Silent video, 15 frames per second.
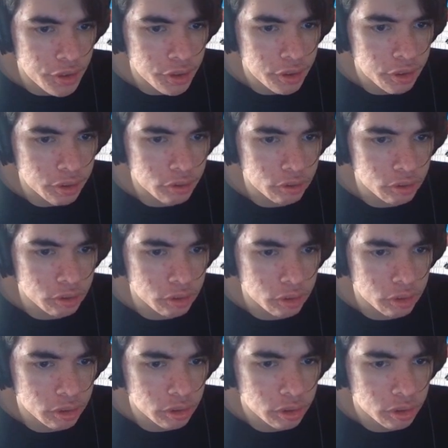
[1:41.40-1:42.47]

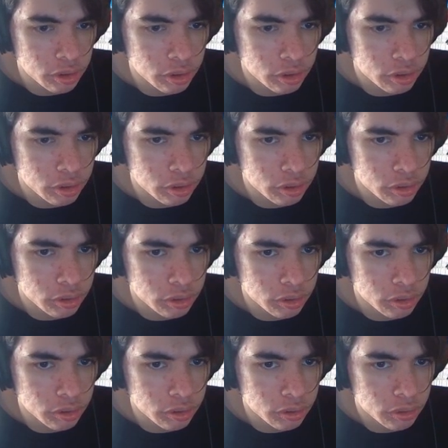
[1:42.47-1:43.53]

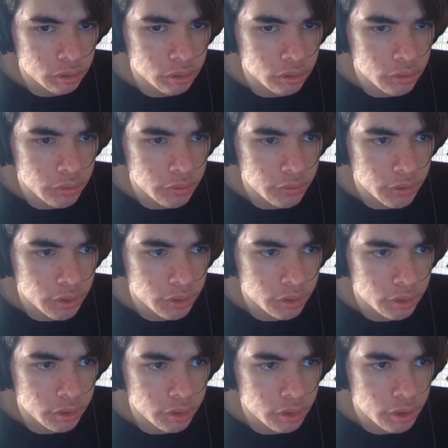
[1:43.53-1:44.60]

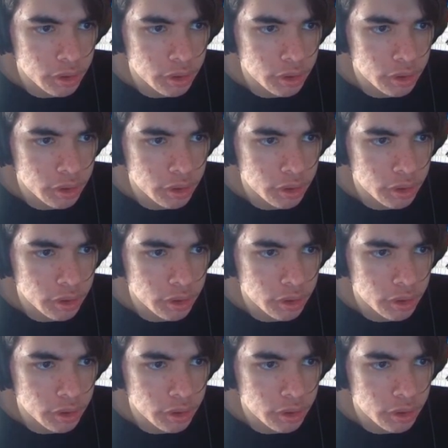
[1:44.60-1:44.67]
(silence)